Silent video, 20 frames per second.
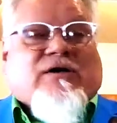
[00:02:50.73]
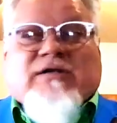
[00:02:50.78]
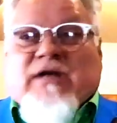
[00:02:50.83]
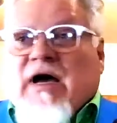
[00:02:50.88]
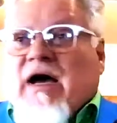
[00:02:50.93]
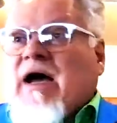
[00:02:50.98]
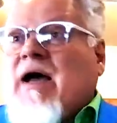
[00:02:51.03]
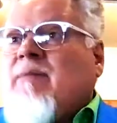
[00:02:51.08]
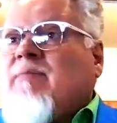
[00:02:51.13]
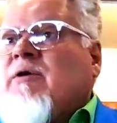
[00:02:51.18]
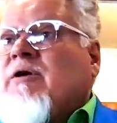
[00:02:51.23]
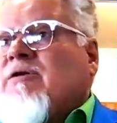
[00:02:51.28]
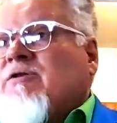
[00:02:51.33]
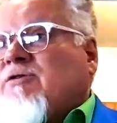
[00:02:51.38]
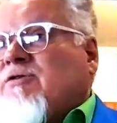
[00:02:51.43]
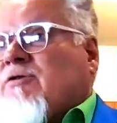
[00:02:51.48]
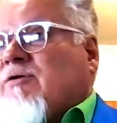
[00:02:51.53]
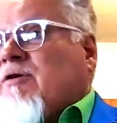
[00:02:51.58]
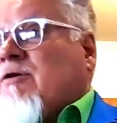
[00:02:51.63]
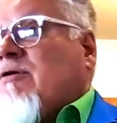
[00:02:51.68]
as I'm
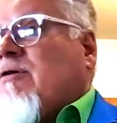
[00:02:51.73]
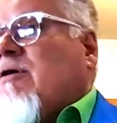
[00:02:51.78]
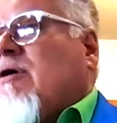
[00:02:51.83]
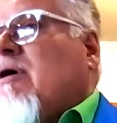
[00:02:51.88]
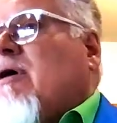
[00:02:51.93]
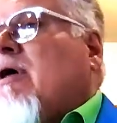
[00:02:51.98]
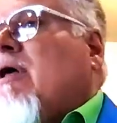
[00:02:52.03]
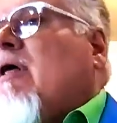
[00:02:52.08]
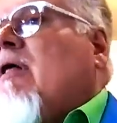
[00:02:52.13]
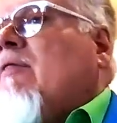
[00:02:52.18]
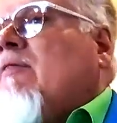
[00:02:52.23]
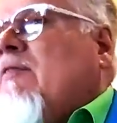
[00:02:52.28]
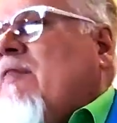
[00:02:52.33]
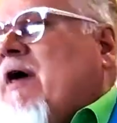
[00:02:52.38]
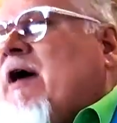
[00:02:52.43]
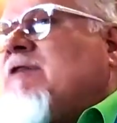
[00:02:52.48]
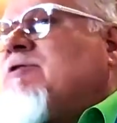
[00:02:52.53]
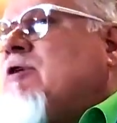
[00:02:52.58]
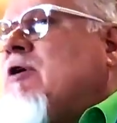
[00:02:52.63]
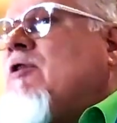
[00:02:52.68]
concerned,
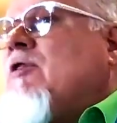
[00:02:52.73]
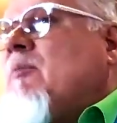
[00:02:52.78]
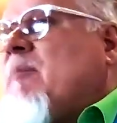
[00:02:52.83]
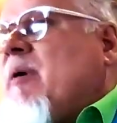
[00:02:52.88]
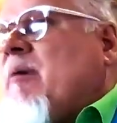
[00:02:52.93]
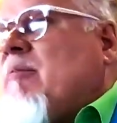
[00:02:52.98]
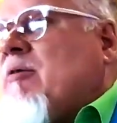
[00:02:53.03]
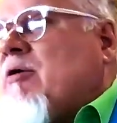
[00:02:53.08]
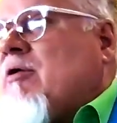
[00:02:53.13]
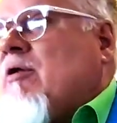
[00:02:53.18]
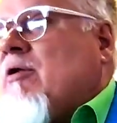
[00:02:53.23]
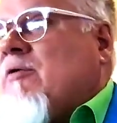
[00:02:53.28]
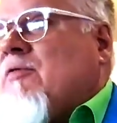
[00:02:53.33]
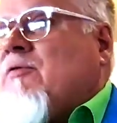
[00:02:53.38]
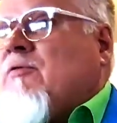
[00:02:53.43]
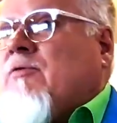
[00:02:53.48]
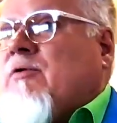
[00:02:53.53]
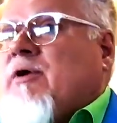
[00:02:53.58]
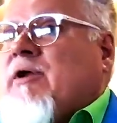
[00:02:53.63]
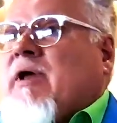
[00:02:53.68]
that's all the biblical
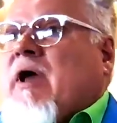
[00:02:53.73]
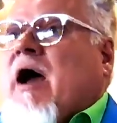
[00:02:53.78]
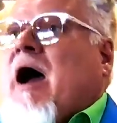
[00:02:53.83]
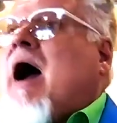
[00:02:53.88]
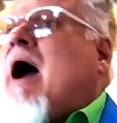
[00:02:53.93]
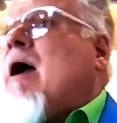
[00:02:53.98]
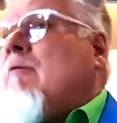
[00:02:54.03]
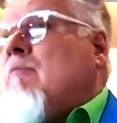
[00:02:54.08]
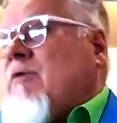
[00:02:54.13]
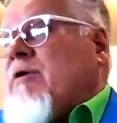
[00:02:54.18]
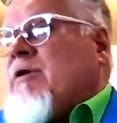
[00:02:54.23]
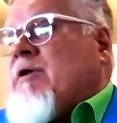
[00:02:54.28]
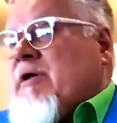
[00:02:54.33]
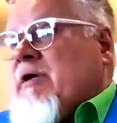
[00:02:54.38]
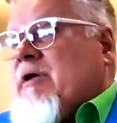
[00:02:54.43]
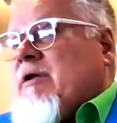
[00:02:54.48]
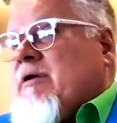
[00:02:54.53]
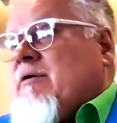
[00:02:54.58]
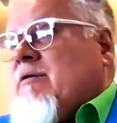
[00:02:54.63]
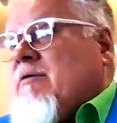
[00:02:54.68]
authority I would
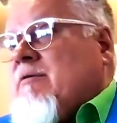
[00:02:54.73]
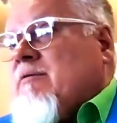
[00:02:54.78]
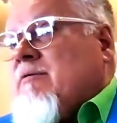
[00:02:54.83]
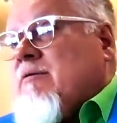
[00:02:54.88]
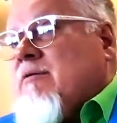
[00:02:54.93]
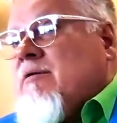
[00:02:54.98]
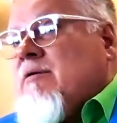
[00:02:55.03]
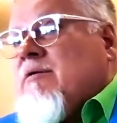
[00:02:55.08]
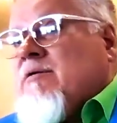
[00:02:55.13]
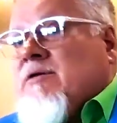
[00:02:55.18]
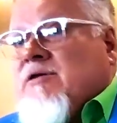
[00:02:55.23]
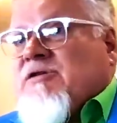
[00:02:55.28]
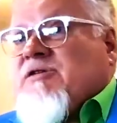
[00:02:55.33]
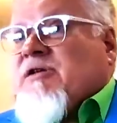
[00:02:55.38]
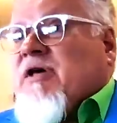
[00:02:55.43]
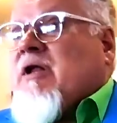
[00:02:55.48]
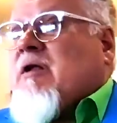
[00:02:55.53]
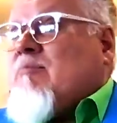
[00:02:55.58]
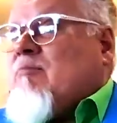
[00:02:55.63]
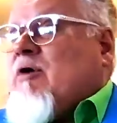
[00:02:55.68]
need to
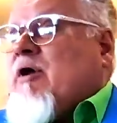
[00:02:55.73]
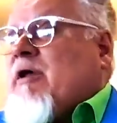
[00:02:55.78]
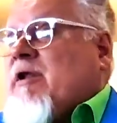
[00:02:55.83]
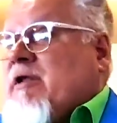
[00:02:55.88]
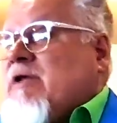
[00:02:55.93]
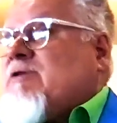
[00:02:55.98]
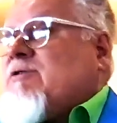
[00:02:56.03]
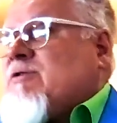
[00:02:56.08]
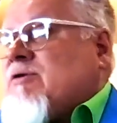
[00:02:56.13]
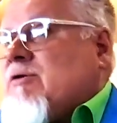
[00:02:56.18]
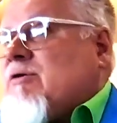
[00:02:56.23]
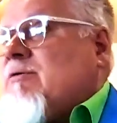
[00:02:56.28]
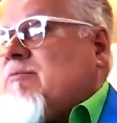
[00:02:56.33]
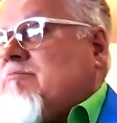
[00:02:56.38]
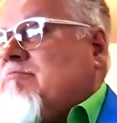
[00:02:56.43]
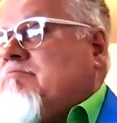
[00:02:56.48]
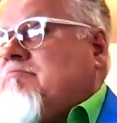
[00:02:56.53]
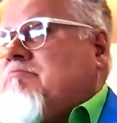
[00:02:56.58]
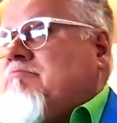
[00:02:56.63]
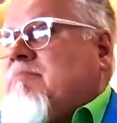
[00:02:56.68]
celebrate Easter.
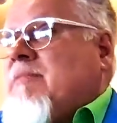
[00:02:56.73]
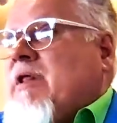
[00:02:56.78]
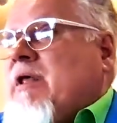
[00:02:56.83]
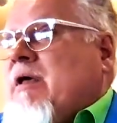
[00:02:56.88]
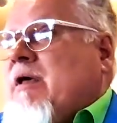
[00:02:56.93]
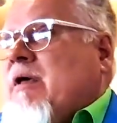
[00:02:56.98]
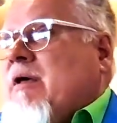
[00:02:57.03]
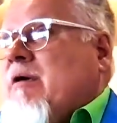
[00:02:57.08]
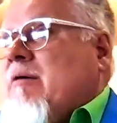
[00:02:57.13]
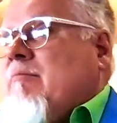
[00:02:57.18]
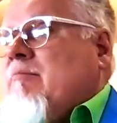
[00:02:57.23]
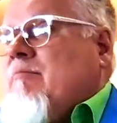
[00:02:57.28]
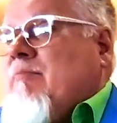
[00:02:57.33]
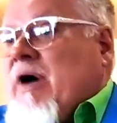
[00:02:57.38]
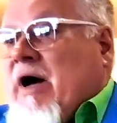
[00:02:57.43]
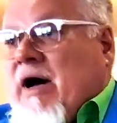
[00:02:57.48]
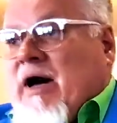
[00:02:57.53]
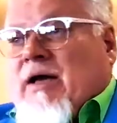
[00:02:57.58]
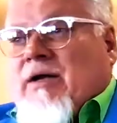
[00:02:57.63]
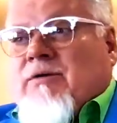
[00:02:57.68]

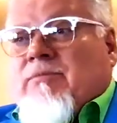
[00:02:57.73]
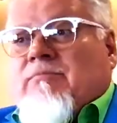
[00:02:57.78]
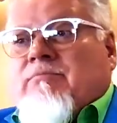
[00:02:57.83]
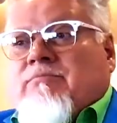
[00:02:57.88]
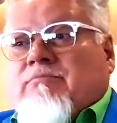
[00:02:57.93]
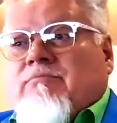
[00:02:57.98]
But